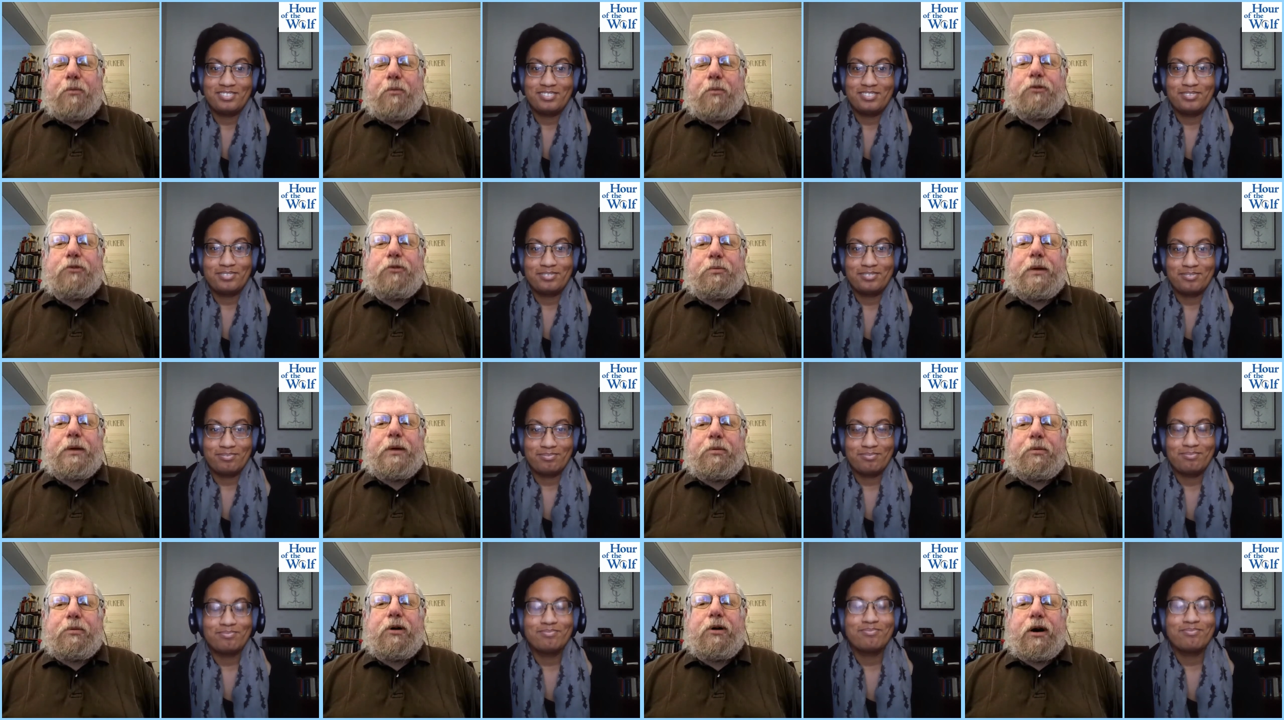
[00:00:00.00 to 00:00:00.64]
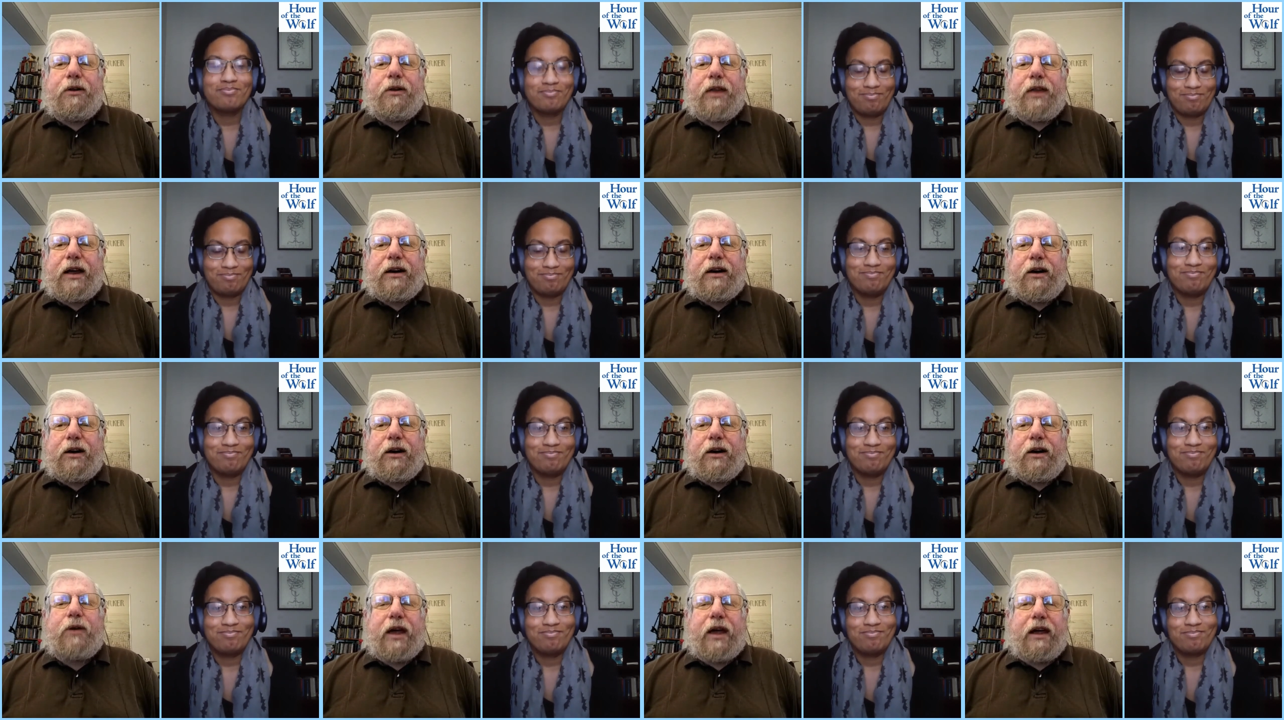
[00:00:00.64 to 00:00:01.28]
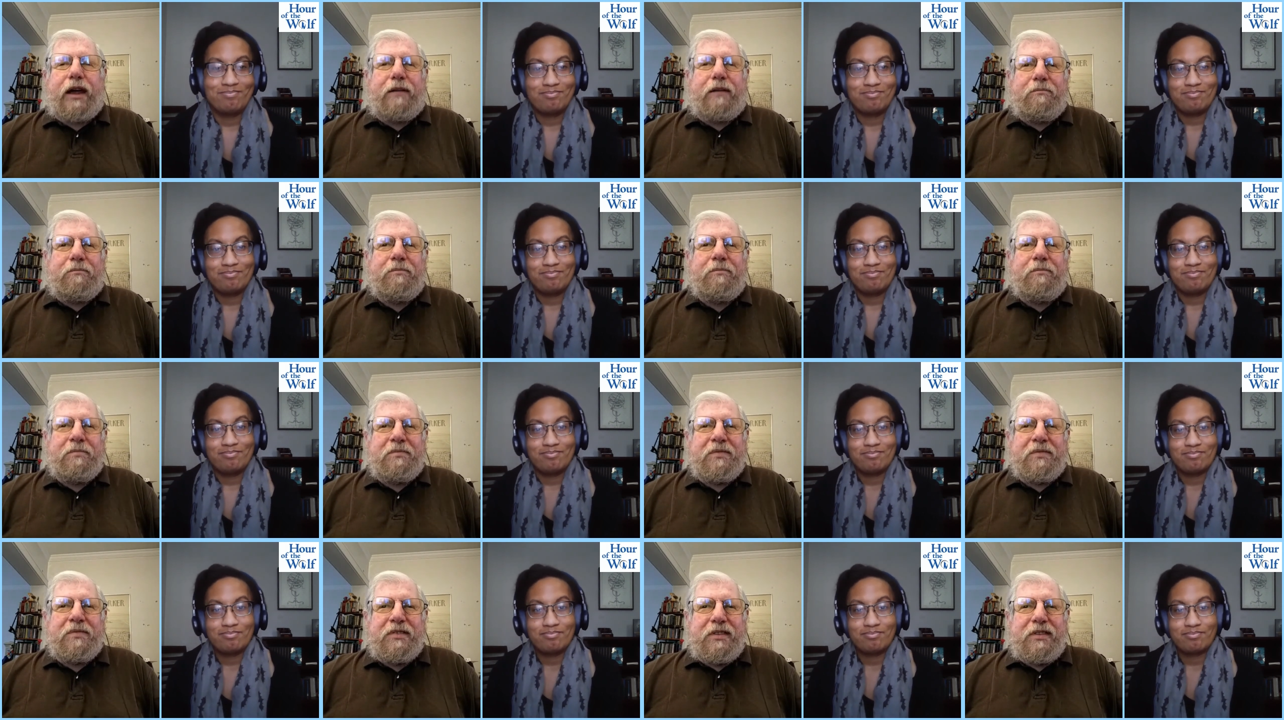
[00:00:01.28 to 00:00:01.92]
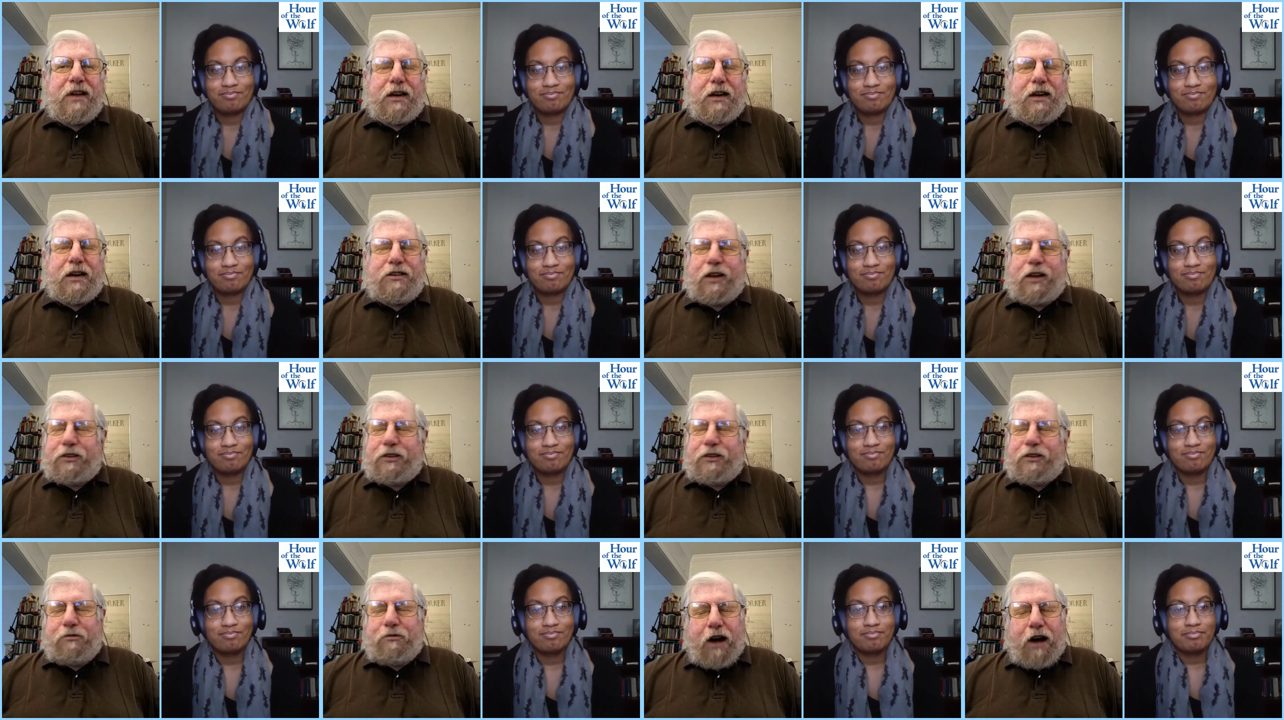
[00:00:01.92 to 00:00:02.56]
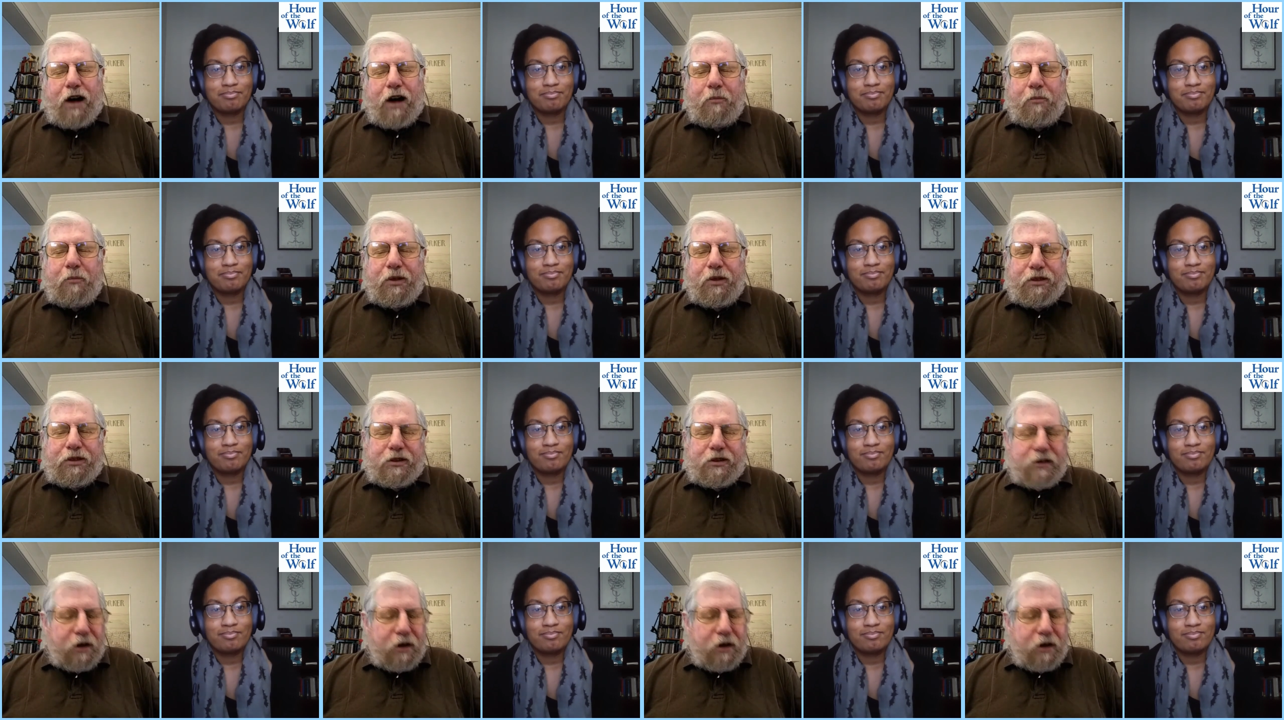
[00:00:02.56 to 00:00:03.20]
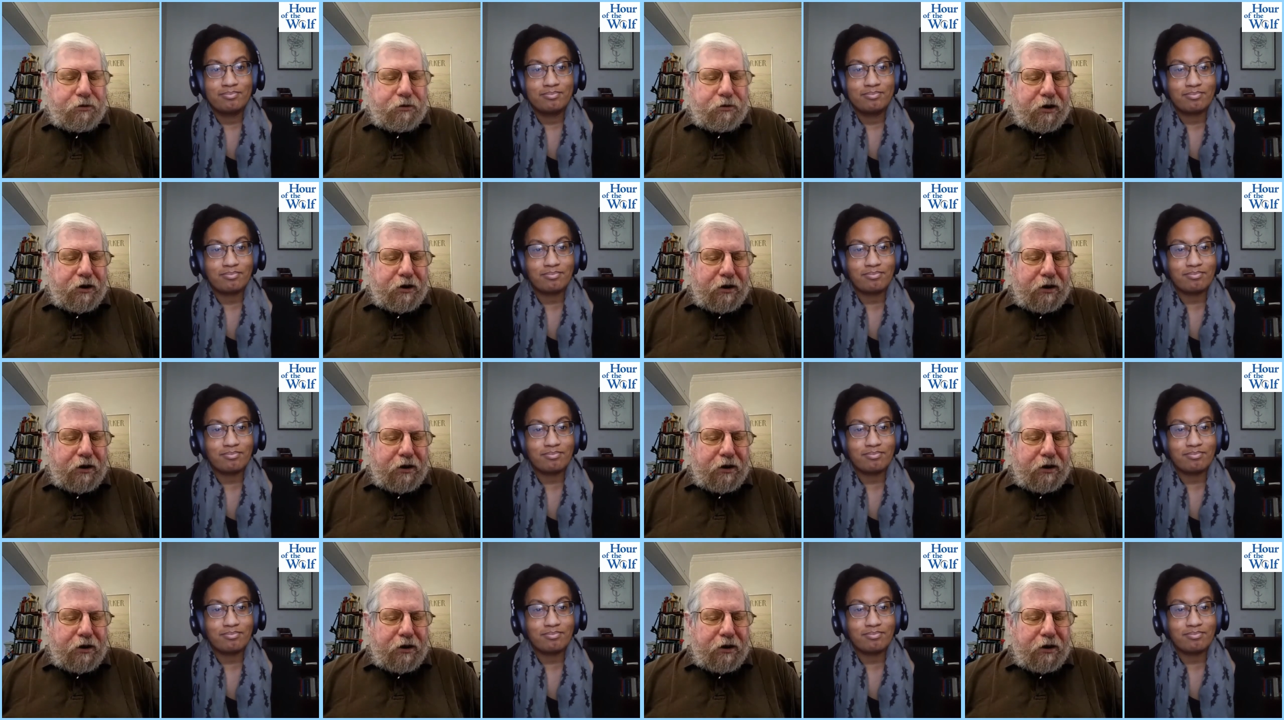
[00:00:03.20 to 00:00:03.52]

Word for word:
Speaker 1: people are that. Okay. And that doesn't rhyme with clover.